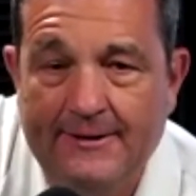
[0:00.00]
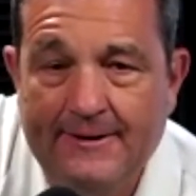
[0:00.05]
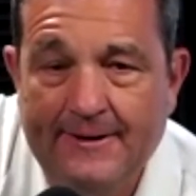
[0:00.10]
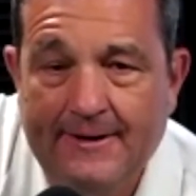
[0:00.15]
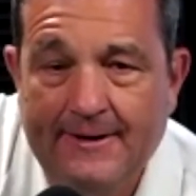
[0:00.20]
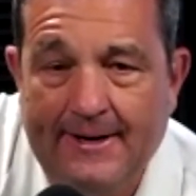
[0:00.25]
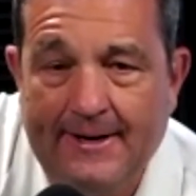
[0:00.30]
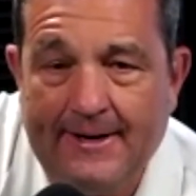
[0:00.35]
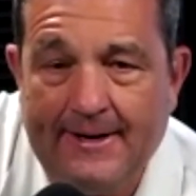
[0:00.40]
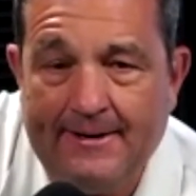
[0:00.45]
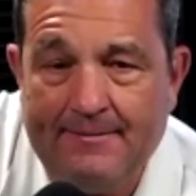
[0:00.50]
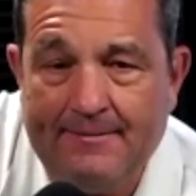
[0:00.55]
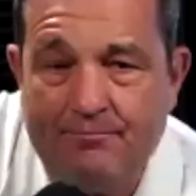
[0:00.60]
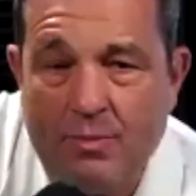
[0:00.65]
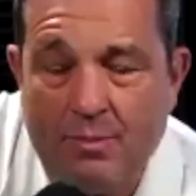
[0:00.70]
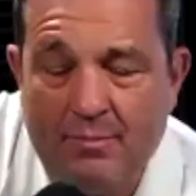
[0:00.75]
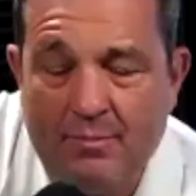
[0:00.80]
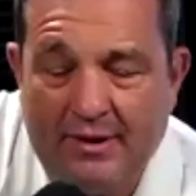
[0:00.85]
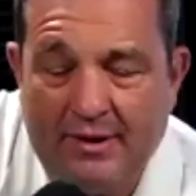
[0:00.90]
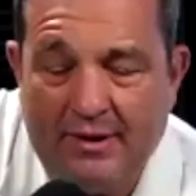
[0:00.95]

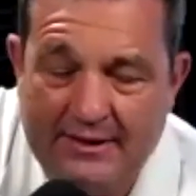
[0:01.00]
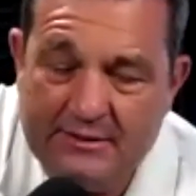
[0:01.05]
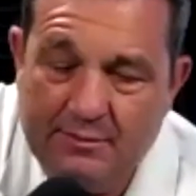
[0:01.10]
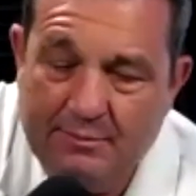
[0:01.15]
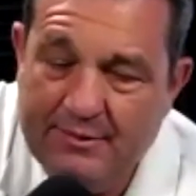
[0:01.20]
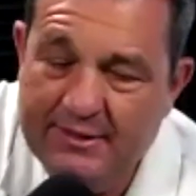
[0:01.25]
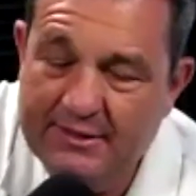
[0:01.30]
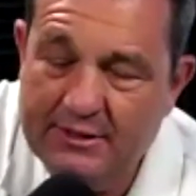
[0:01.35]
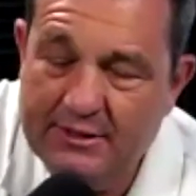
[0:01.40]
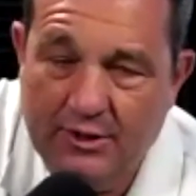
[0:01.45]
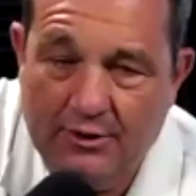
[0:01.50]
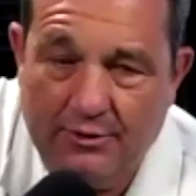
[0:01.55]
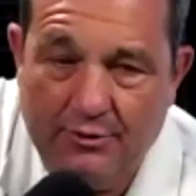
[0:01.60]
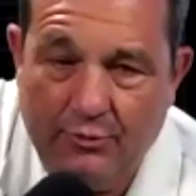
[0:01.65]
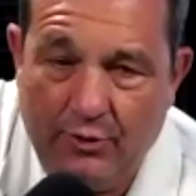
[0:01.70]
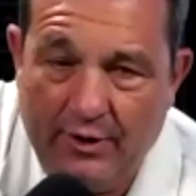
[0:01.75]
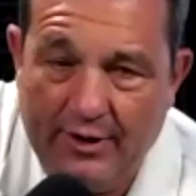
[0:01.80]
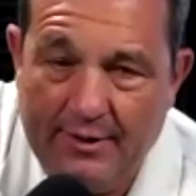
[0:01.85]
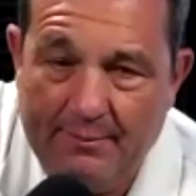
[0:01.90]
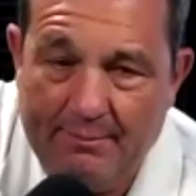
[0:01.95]
But it's a bit, we're
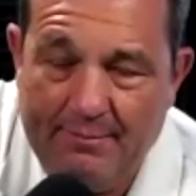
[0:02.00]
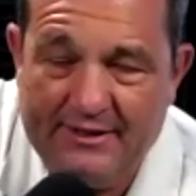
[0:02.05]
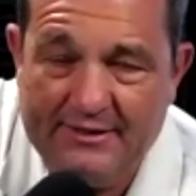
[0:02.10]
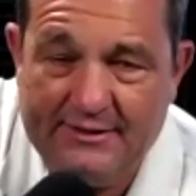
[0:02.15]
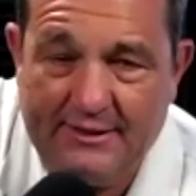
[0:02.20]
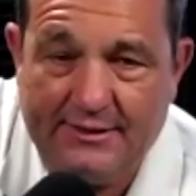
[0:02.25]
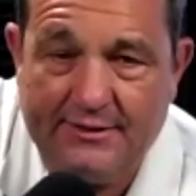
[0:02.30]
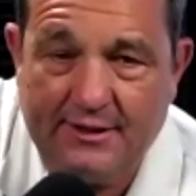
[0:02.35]
in a business.